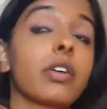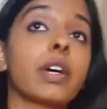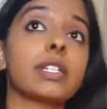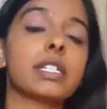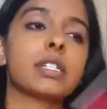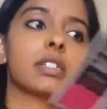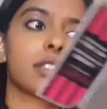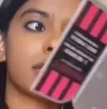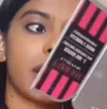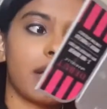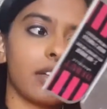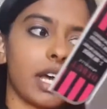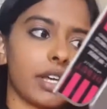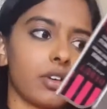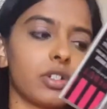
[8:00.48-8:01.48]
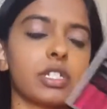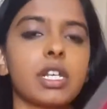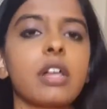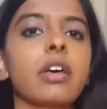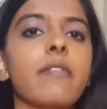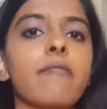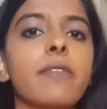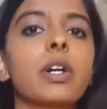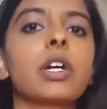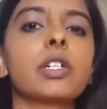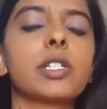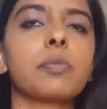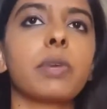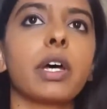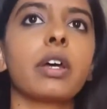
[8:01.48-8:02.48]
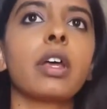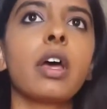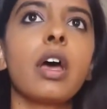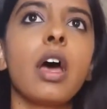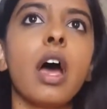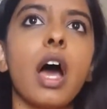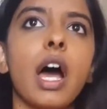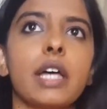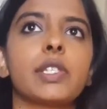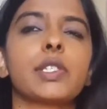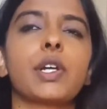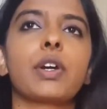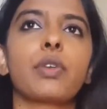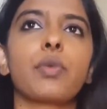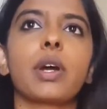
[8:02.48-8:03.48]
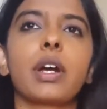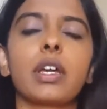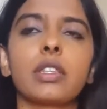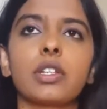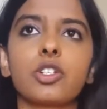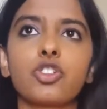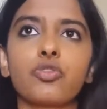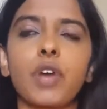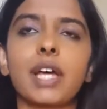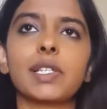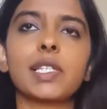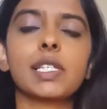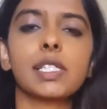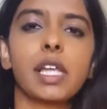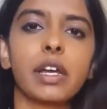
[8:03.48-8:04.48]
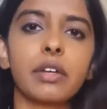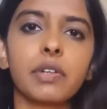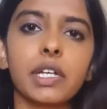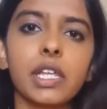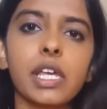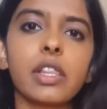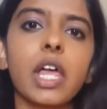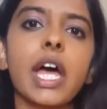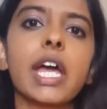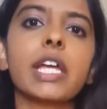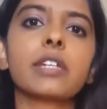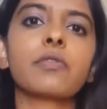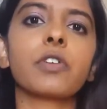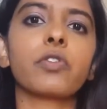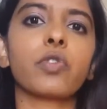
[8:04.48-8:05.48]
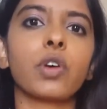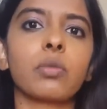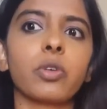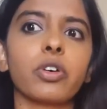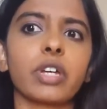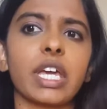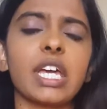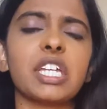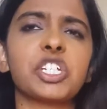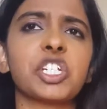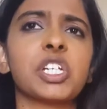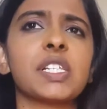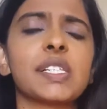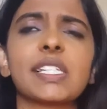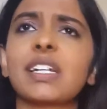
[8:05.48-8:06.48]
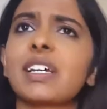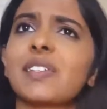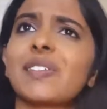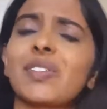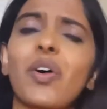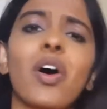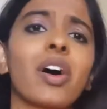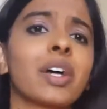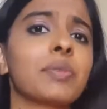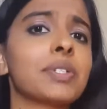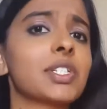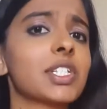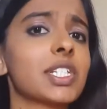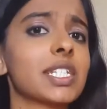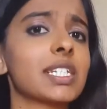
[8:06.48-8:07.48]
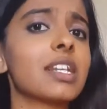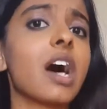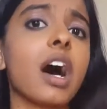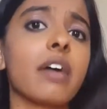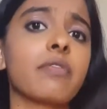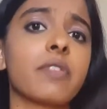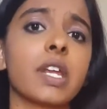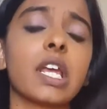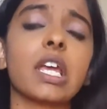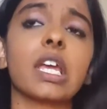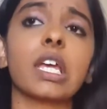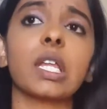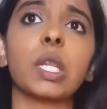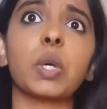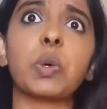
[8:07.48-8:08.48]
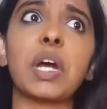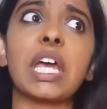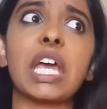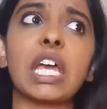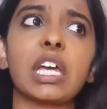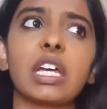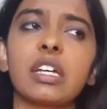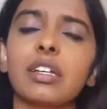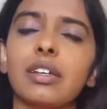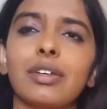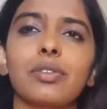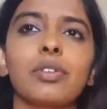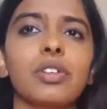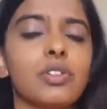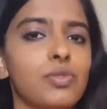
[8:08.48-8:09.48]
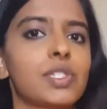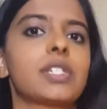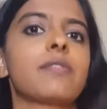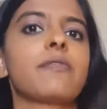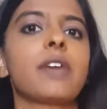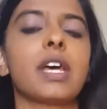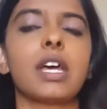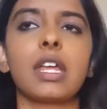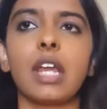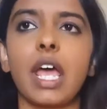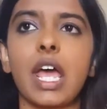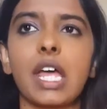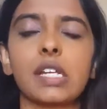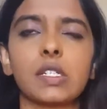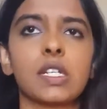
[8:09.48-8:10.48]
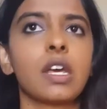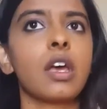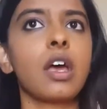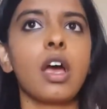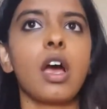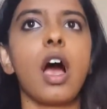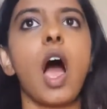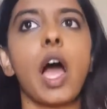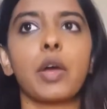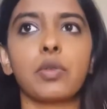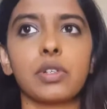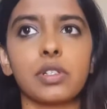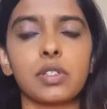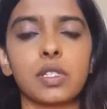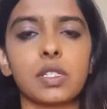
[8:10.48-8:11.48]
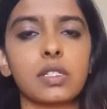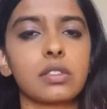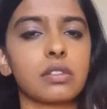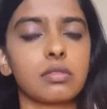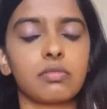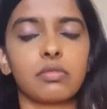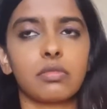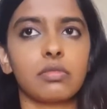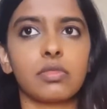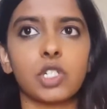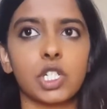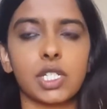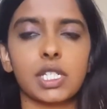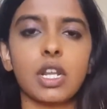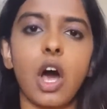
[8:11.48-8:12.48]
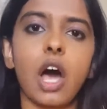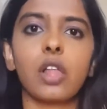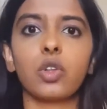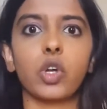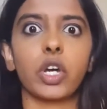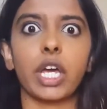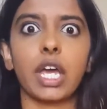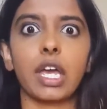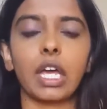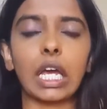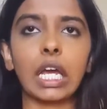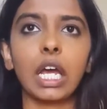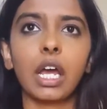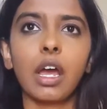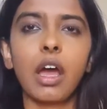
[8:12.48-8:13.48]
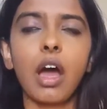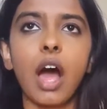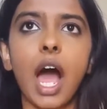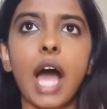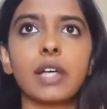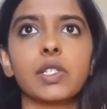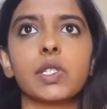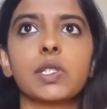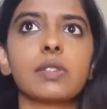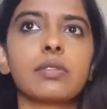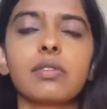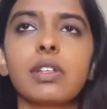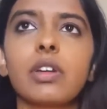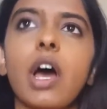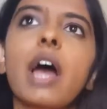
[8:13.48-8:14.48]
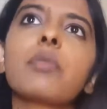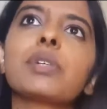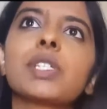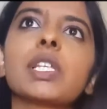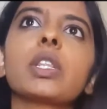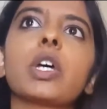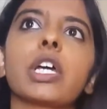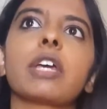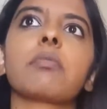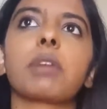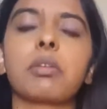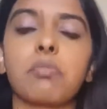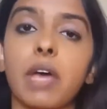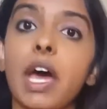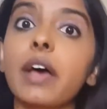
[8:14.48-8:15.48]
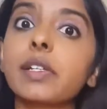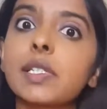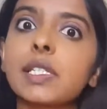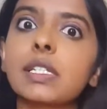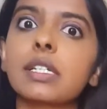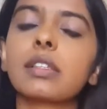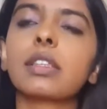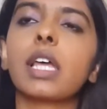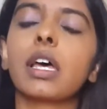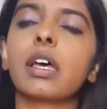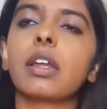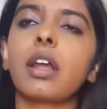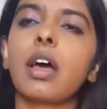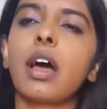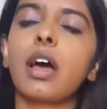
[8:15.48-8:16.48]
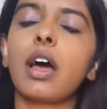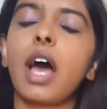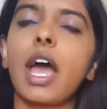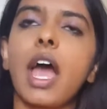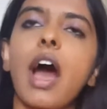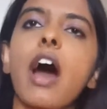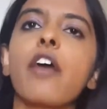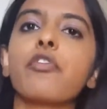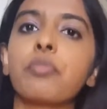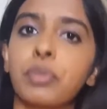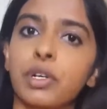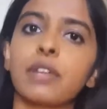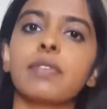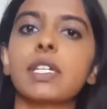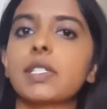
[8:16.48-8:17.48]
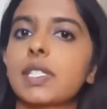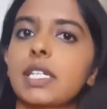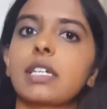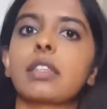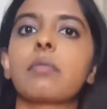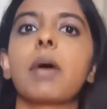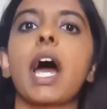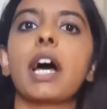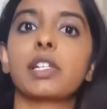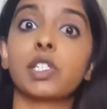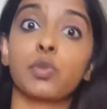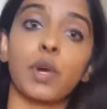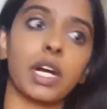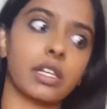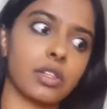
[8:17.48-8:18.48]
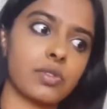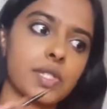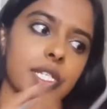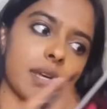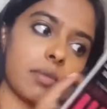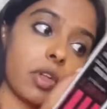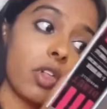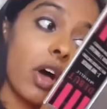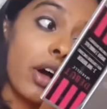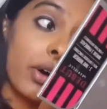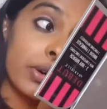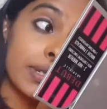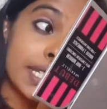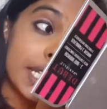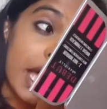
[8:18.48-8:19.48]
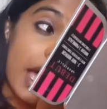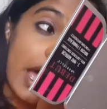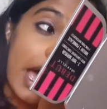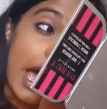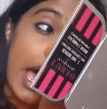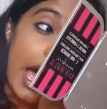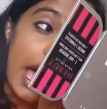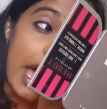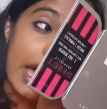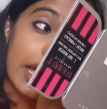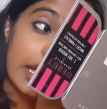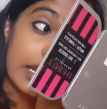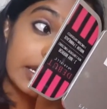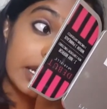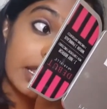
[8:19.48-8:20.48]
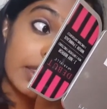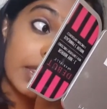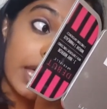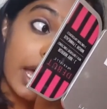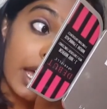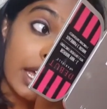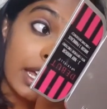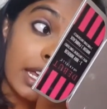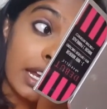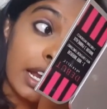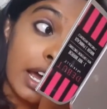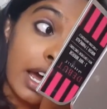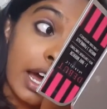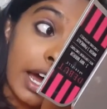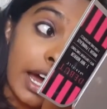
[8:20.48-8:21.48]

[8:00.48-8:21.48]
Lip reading: I couldn't tell at first, but I started wearing the dresses that I really liked for formal occasions, and I saw I was just not fitting the way it used to fit, and I was just not looking as, you know, I wasn't looking my best that I have previously in the past wearing those same clothes. And then